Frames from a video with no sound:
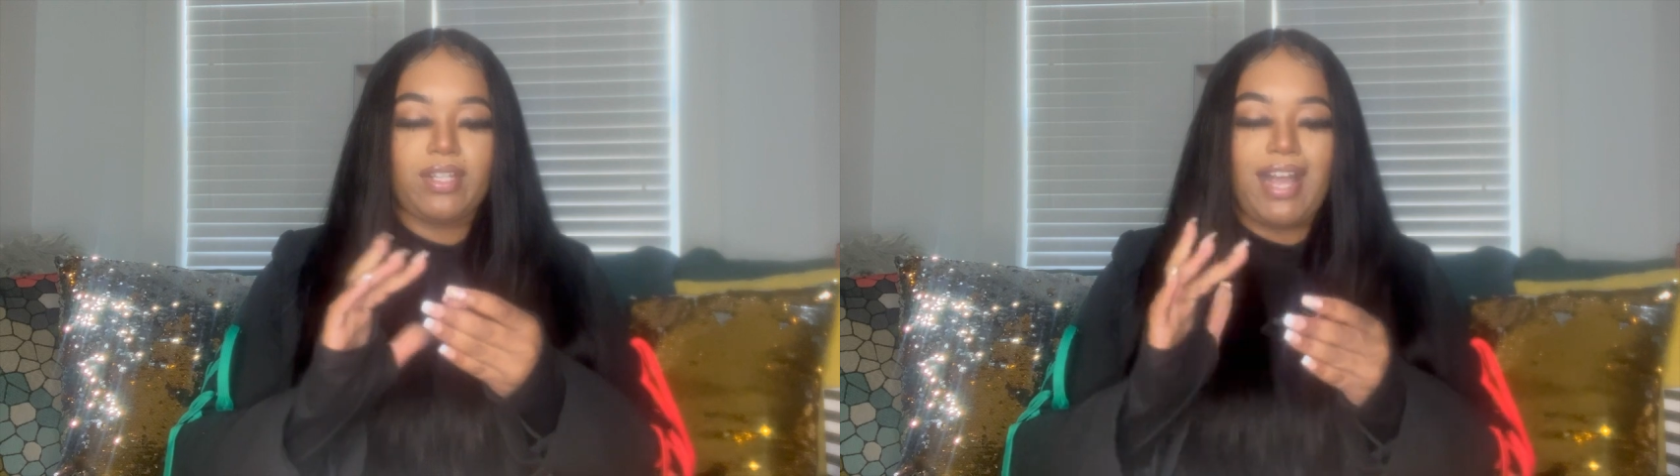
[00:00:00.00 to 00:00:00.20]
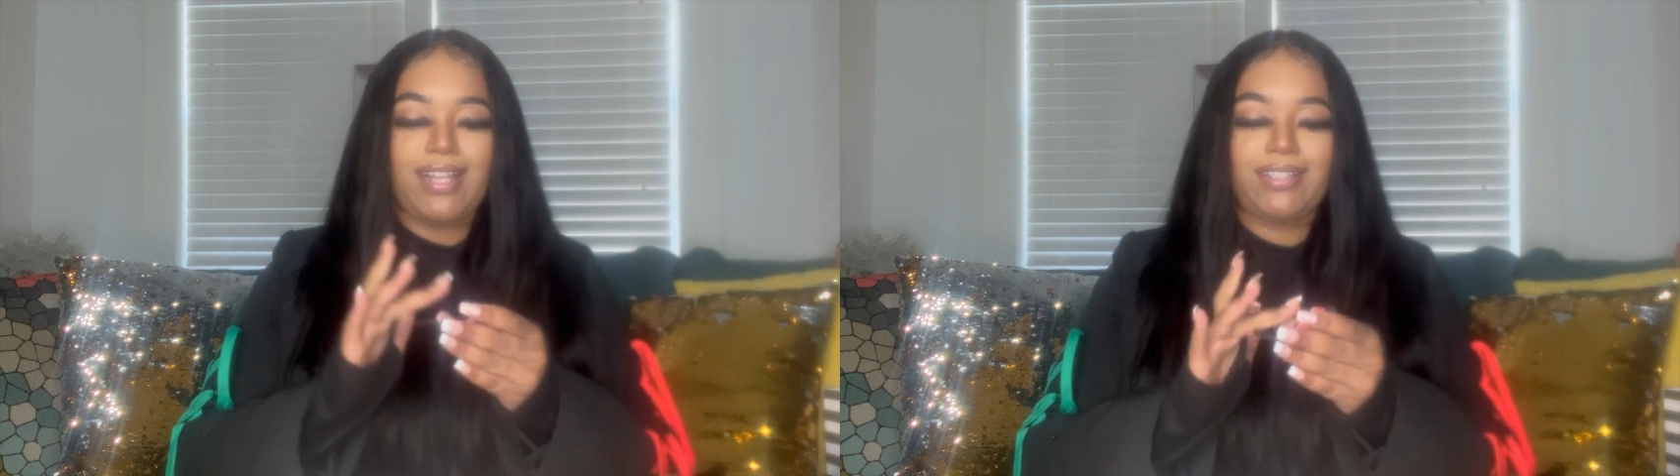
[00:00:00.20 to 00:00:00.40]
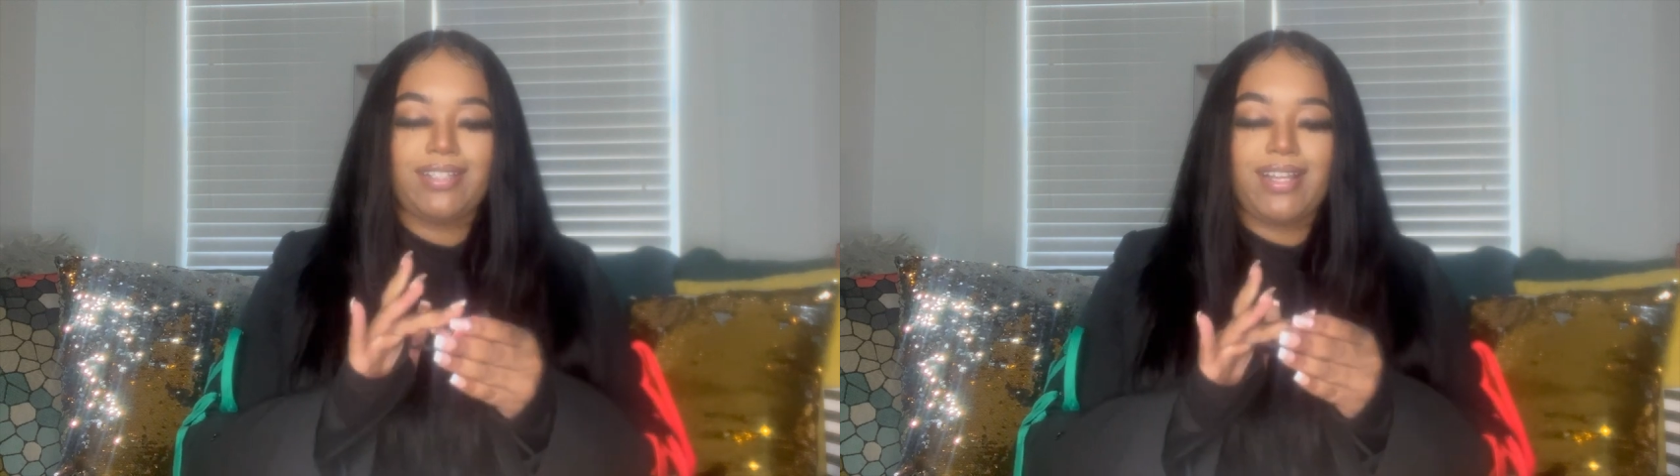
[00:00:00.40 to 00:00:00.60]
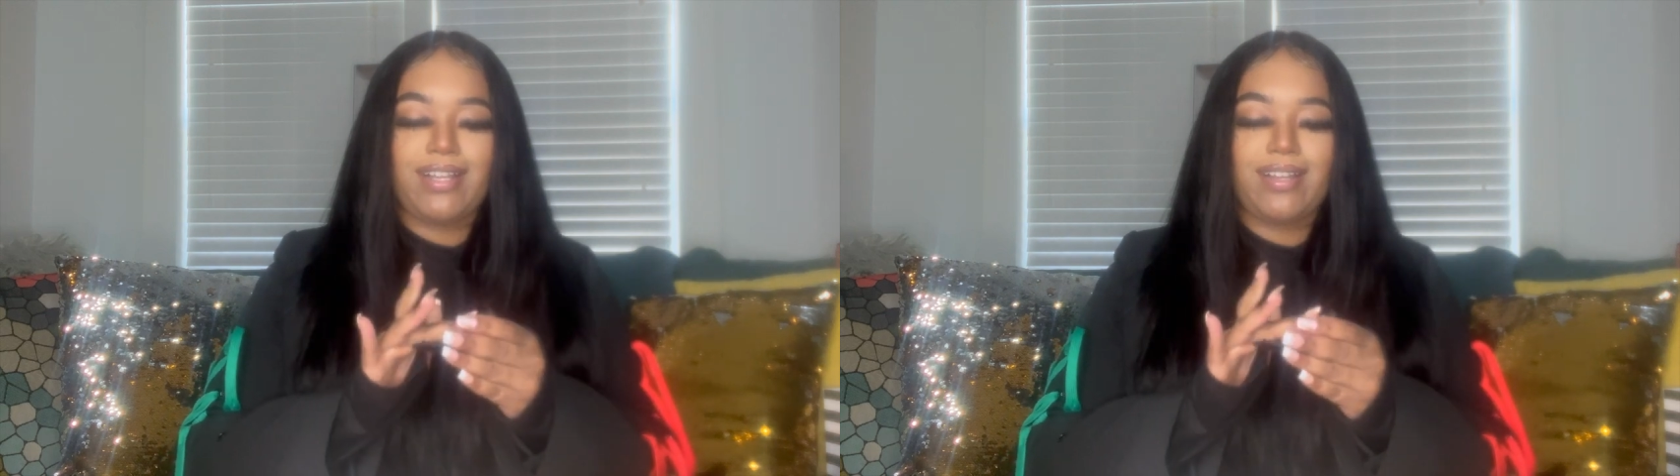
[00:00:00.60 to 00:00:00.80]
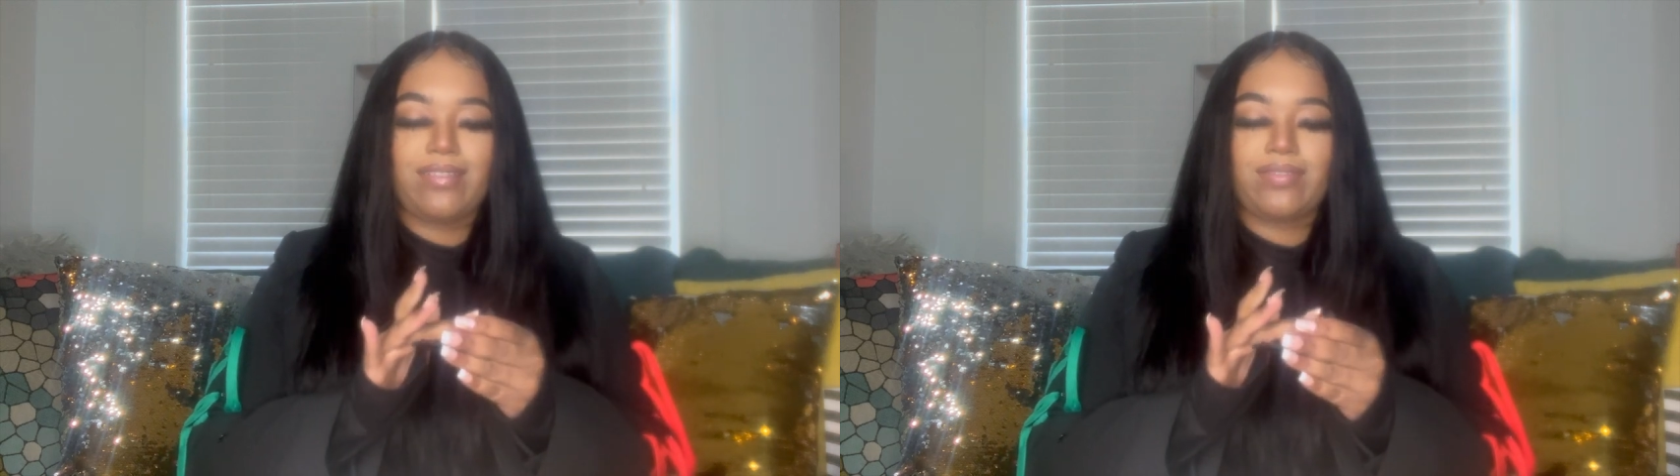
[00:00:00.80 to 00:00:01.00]
I
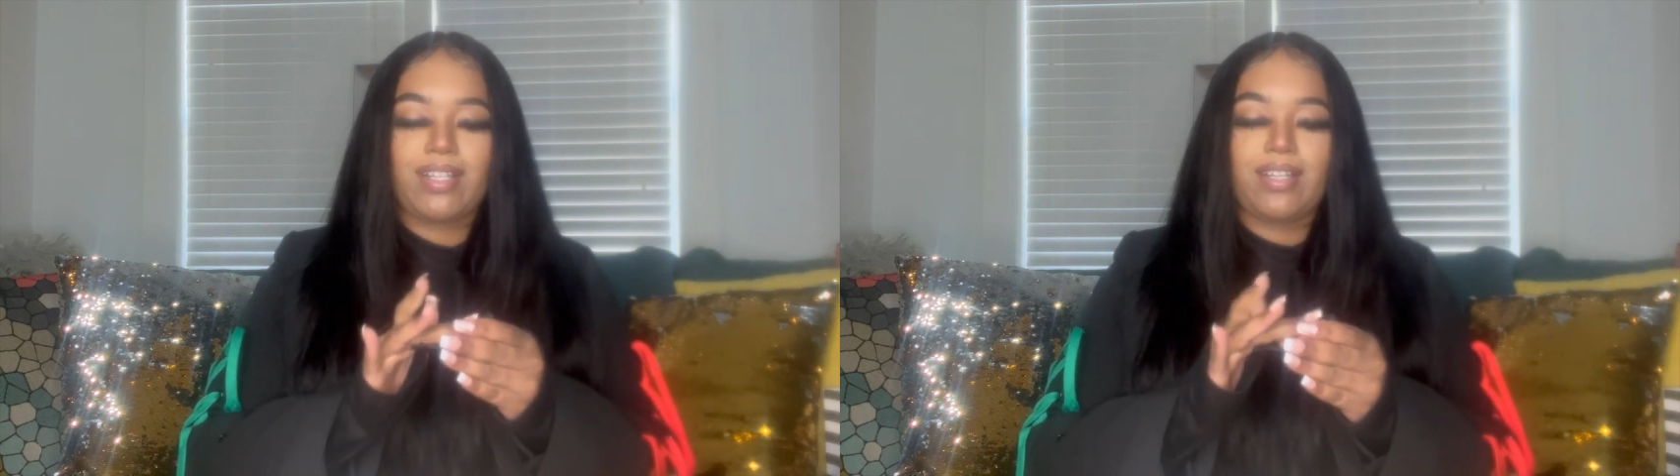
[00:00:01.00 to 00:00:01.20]
love